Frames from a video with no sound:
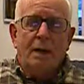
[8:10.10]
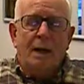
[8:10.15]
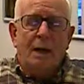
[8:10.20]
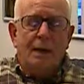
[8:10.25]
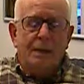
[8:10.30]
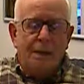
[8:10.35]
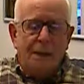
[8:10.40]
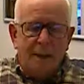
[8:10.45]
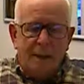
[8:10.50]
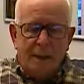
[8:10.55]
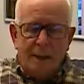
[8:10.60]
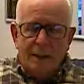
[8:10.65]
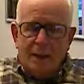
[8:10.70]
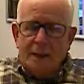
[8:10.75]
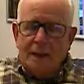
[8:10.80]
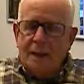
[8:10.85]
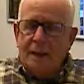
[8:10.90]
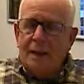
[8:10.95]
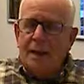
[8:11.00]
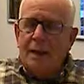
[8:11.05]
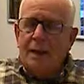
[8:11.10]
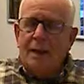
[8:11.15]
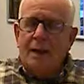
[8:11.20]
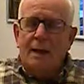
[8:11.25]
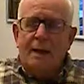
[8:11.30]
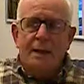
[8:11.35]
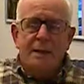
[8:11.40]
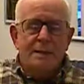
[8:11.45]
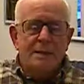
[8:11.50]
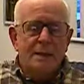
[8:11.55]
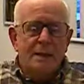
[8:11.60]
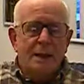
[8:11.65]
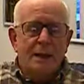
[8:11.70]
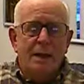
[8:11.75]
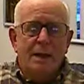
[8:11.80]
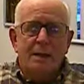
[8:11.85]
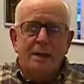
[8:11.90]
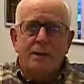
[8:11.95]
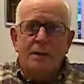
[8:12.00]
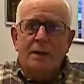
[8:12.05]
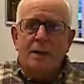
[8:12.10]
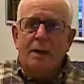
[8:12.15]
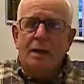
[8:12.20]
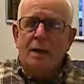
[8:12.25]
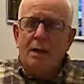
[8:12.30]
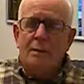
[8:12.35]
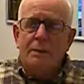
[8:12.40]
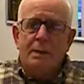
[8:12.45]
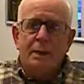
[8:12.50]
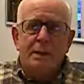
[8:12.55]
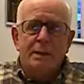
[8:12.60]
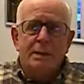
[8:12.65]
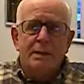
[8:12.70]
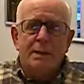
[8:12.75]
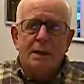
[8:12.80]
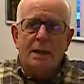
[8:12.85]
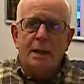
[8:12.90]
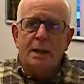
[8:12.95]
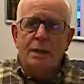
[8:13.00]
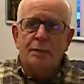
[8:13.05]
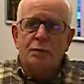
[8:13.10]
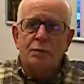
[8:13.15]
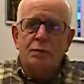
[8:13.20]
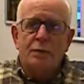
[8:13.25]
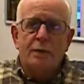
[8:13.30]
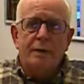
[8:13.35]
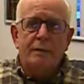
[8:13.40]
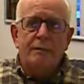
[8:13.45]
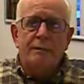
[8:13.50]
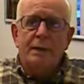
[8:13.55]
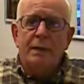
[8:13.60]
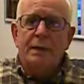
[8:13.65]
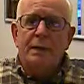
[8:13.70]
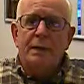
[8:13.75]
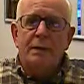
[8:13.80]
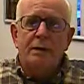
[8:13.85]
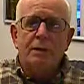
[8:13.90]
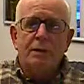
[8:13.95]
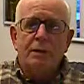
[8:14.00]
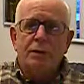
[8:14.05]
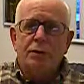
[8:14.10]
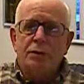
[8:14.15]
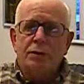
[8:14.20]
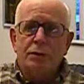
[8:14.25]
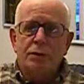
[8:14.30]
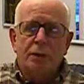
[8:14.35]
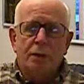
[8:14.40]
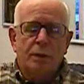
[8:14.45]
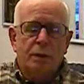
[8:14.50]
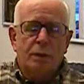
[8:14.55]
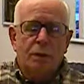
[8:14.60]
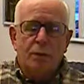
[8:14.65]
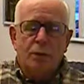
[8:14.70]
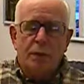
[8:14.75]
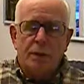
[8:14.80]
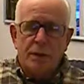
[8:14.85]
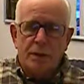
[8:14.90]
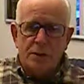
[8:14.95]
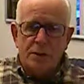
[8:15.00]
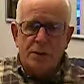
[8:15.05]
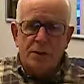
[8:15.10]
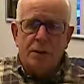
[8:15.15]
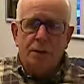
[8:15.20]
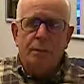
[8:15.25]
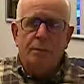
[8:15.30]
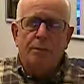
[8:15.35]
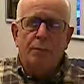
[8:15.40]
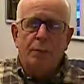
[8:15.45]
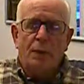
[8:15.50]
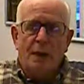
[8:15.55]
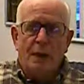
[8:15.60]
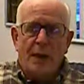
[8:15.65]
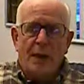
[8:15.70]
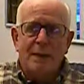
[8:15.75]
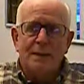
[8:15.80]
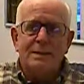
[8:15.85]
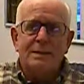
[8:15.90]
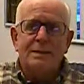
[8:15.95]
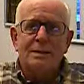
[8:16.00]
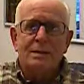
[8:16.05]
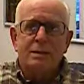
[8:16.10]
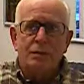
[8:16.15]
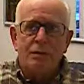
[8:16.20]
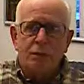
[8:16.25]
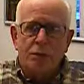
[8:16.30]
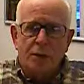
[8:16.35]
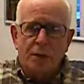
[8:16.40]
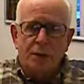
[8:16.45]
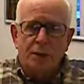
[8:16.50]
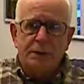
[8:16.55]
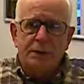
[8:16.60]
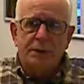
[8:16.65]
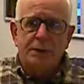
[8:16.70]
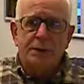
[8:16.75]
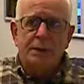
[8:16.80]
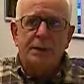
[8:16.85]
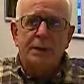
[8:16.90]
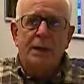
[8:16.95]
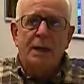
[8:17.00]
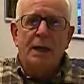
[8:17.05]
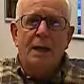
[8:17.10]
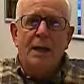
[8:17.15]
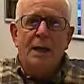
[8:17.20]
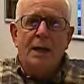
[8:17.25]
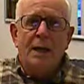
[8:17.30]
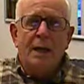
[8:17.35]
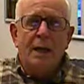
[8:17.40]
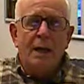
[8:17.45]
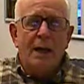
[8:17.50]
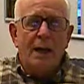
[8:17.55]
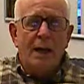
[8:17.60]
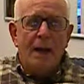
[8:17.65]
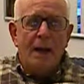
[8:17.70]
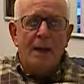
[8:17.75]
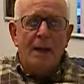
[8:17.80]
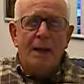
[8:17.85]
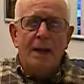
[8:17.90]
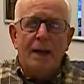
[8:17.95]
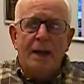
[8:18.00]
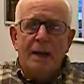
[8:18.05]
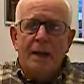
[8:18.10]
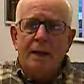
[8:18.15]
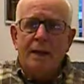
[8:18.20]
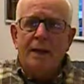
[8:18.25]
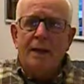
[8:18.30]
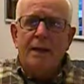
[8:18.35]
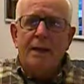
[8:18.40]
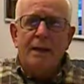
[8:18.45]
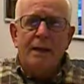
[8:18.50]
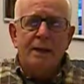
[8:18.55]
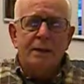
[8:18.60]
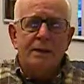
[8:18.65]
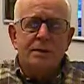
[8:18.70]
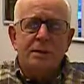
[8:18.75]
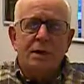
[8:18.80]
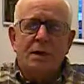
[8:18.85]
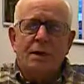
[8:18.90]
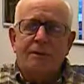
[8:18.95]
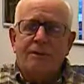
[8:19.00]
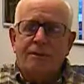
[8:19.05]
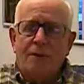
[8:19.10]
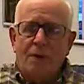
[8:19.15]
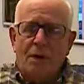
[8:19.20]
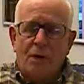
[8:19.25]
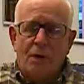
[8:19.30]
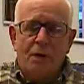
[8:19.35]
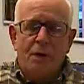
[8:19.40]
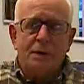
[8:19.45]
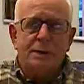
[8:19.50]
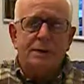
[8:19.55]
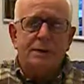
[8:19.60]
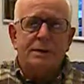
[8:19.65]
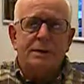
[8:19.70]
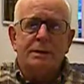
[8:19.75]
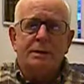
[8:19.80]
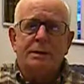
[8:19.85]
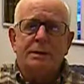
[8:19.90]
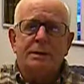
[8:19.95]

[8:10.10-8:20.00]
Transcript: Again, I cannot tell you how many times we've been in the Christian Protestant churches, and it is a farce.